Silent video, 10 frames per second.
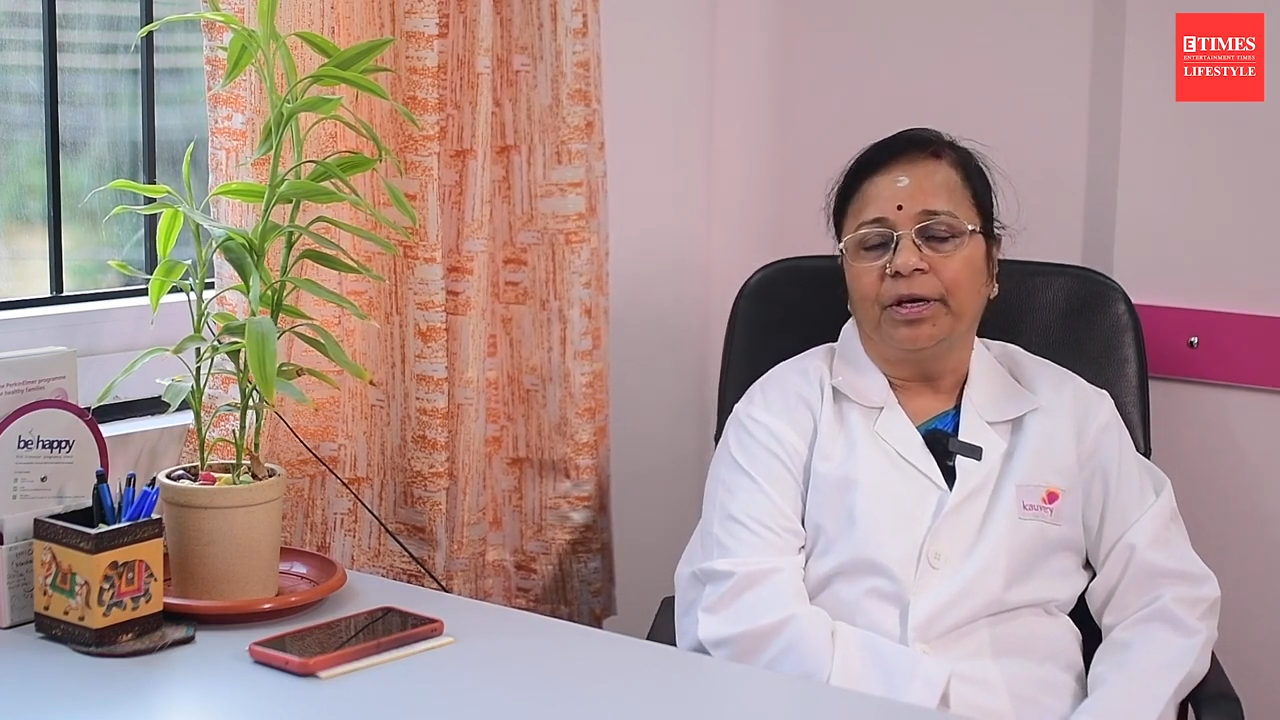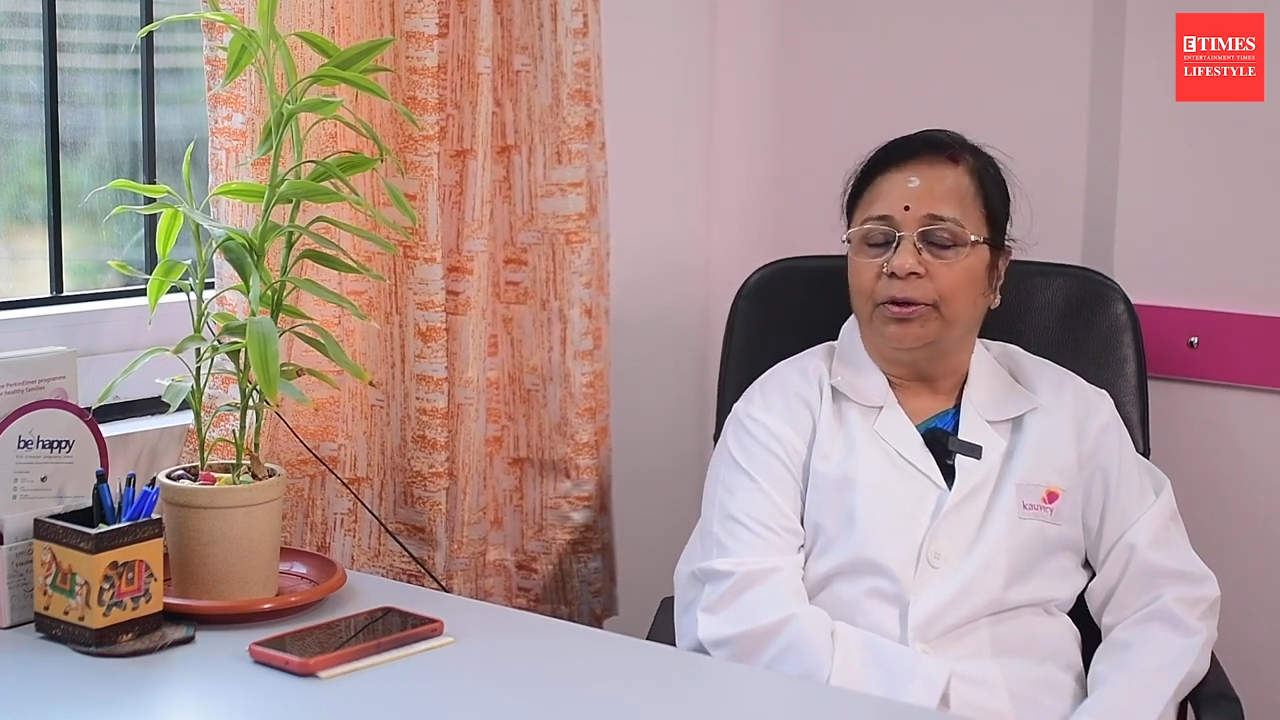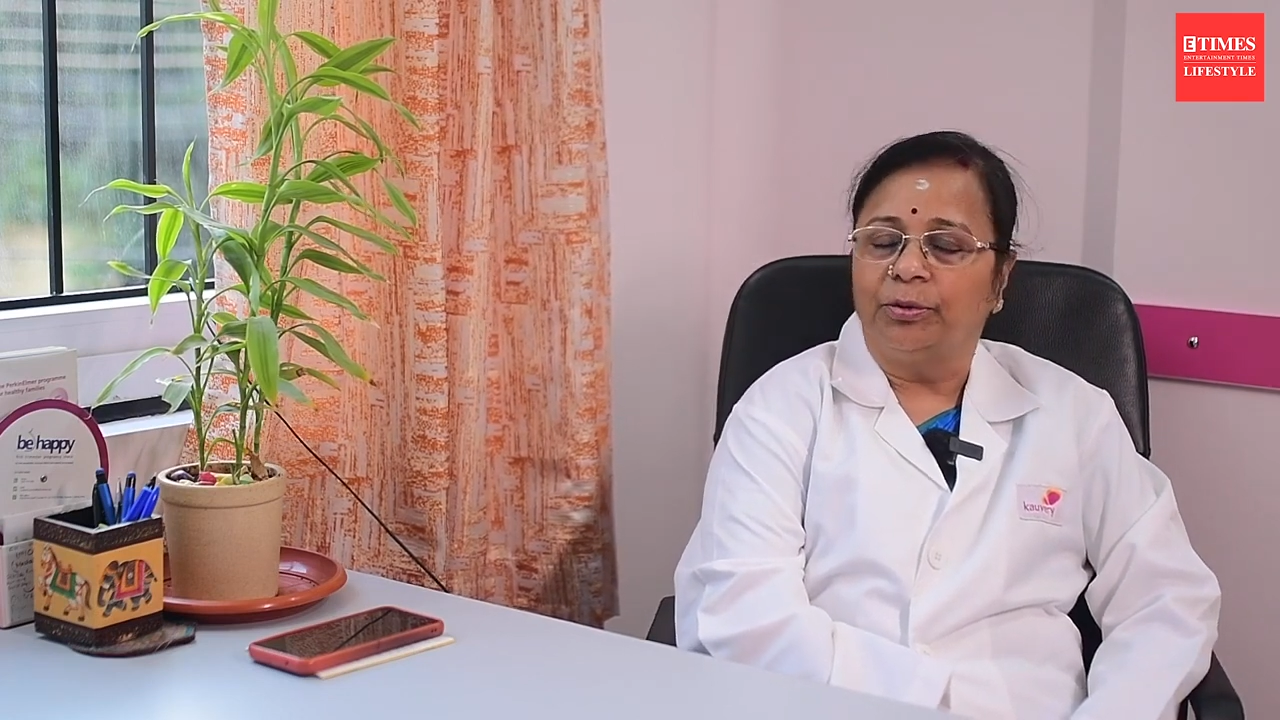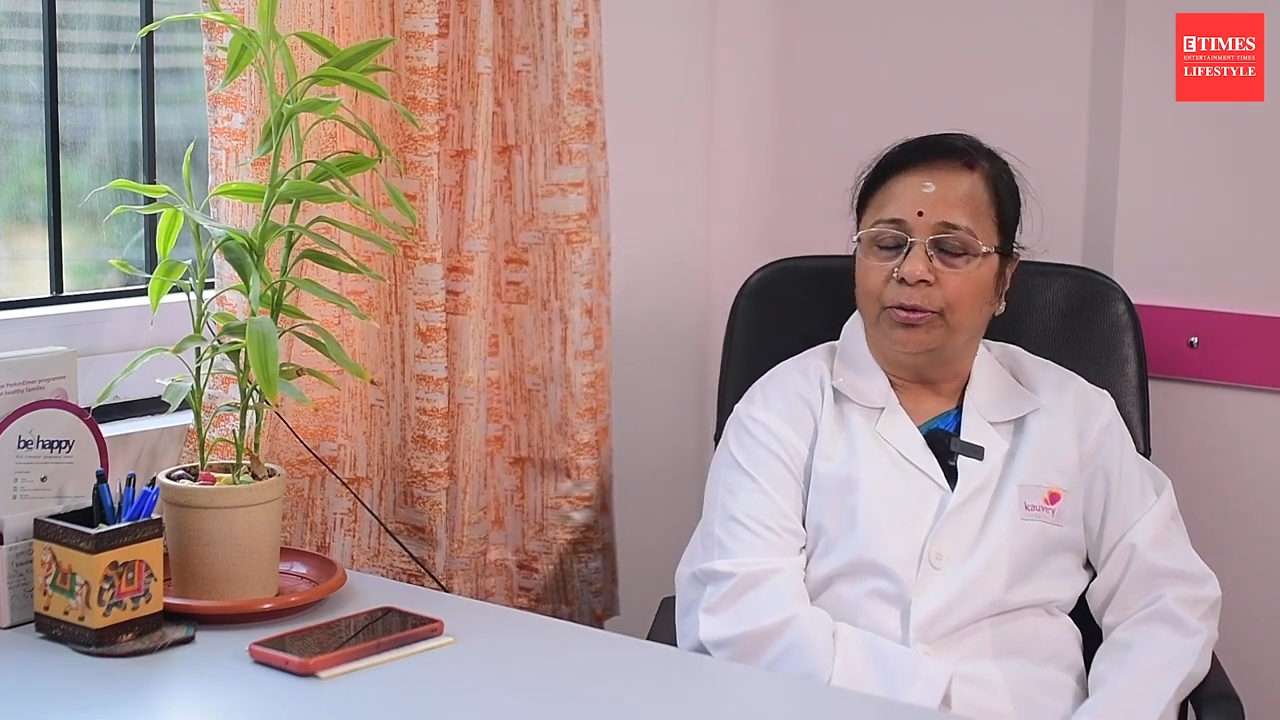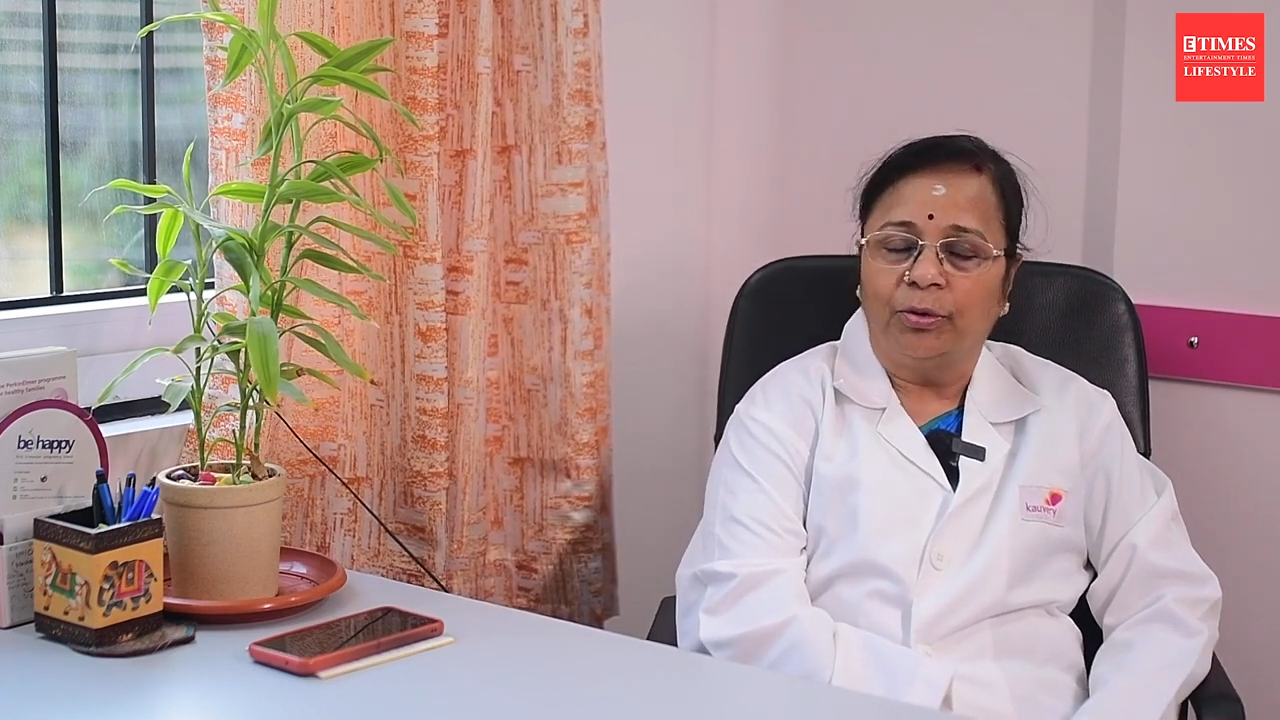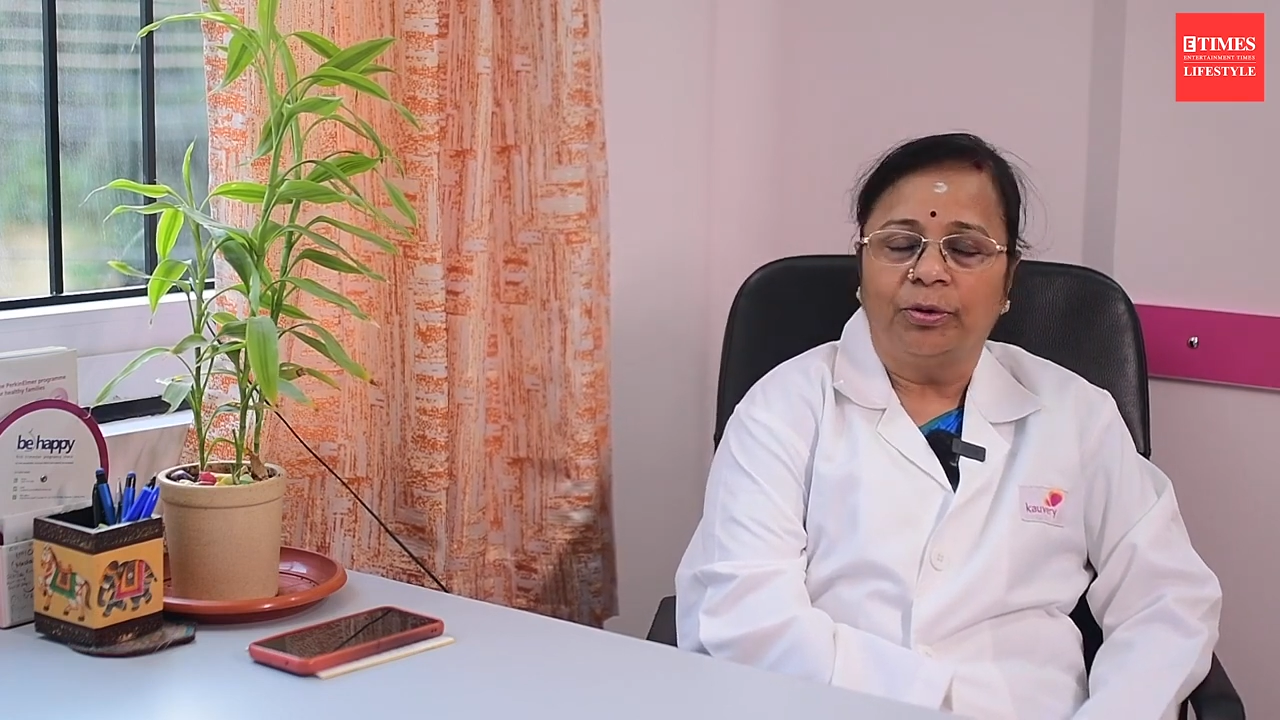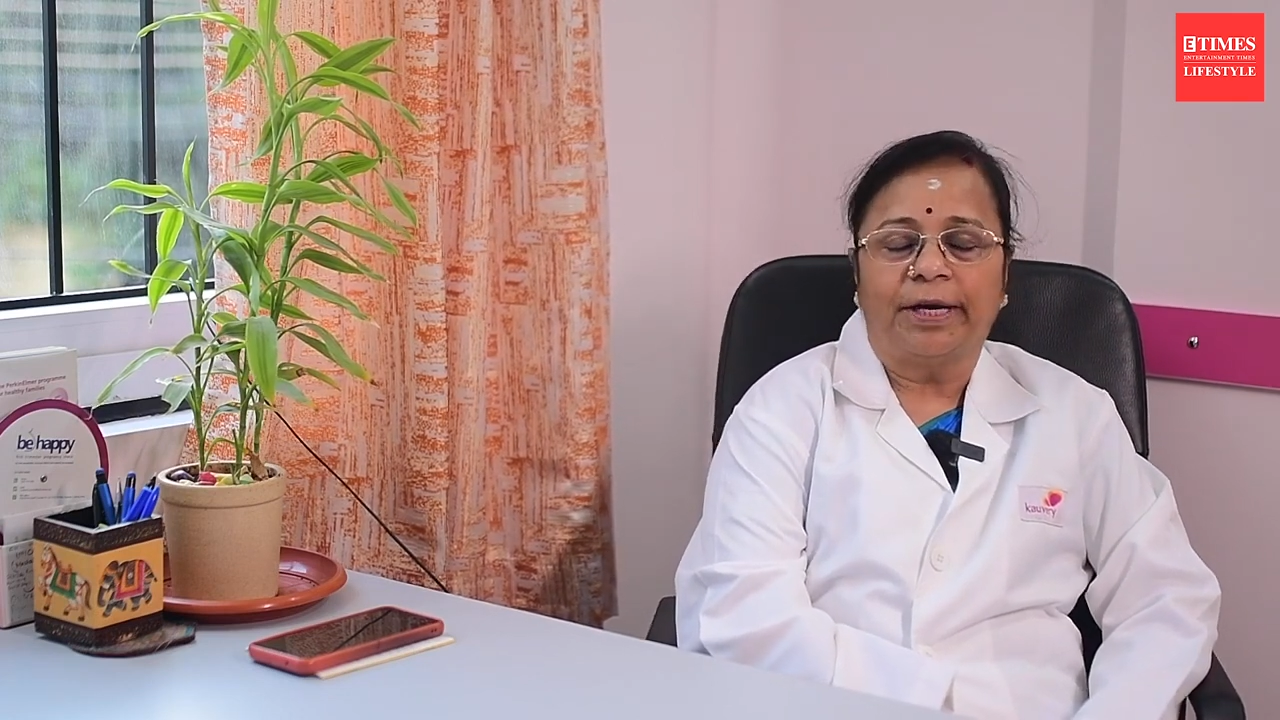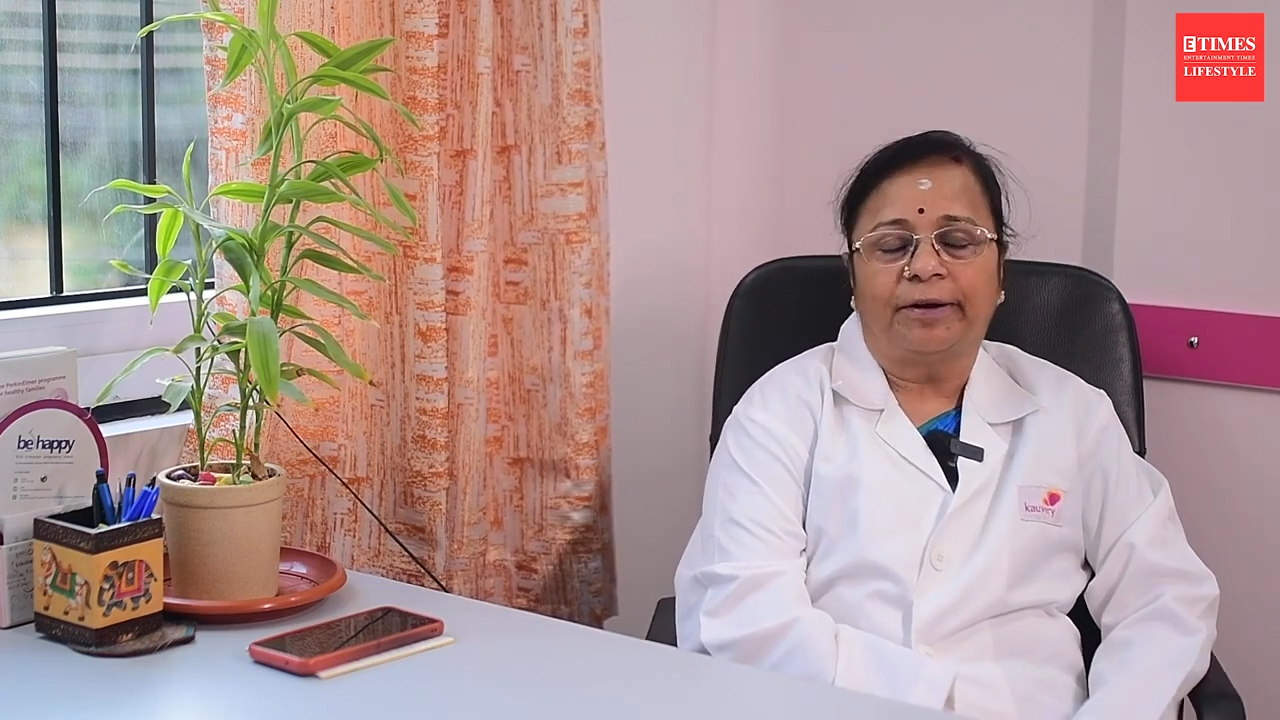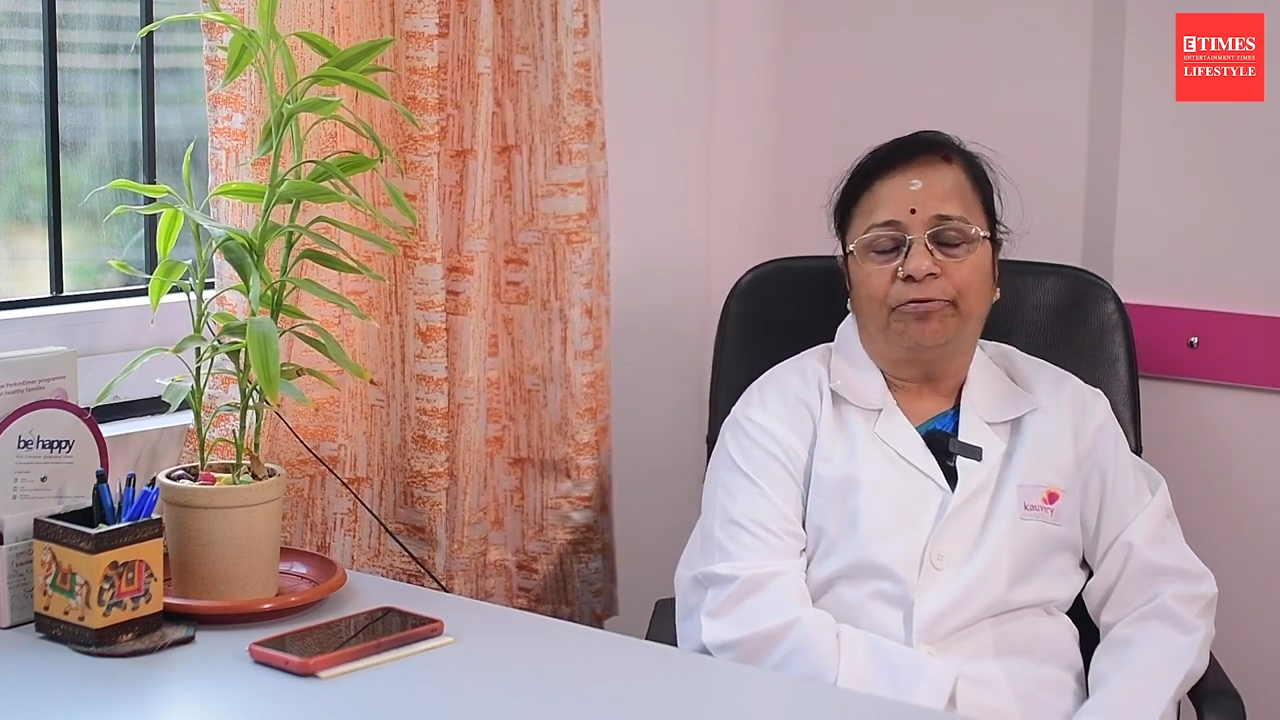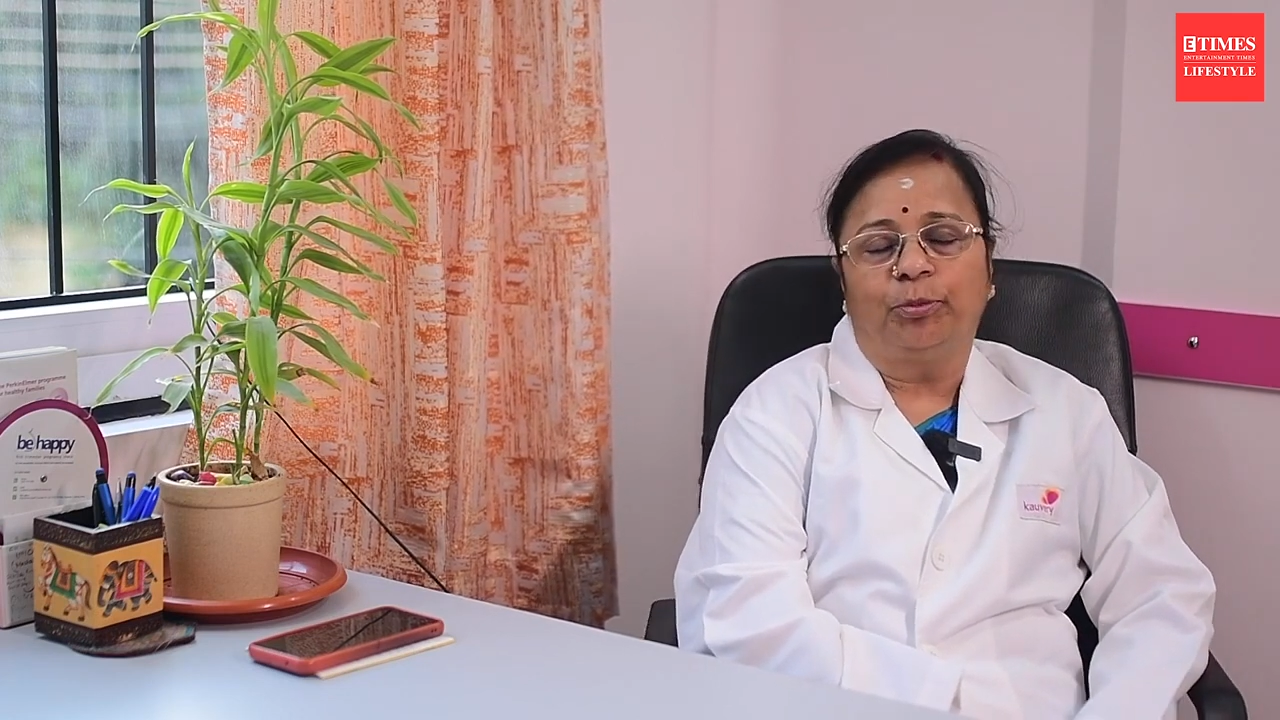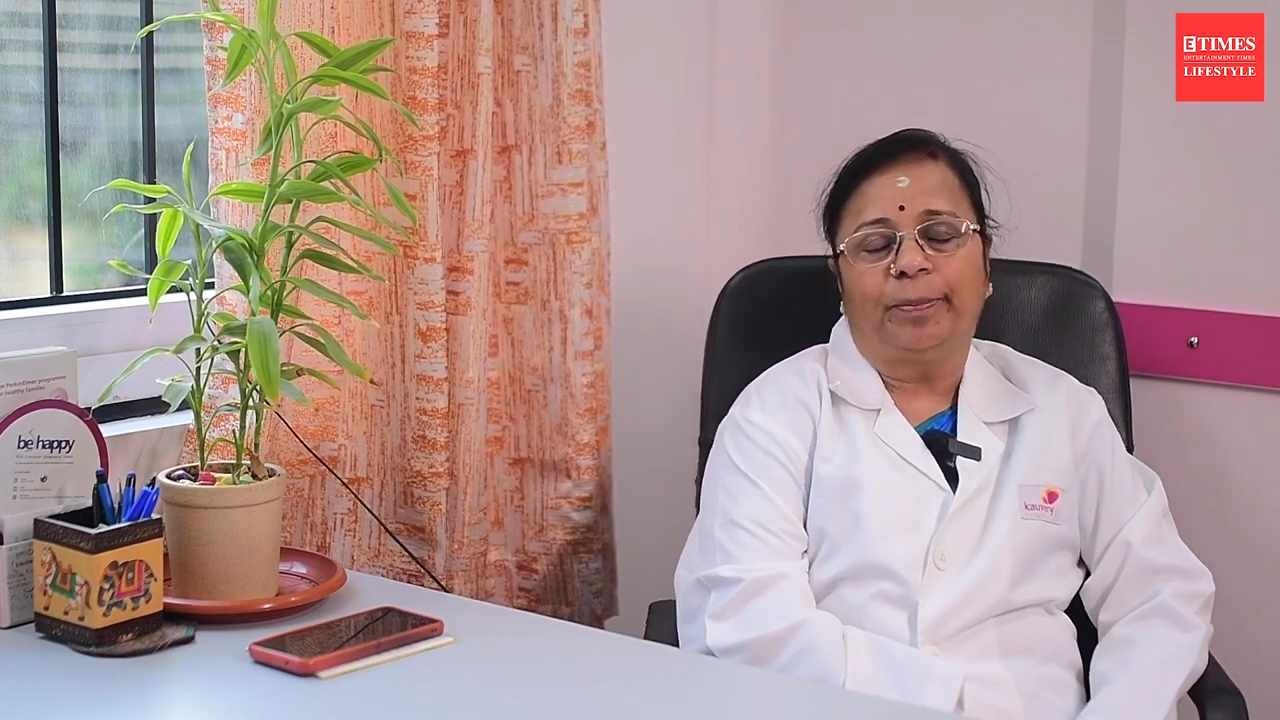You don't have to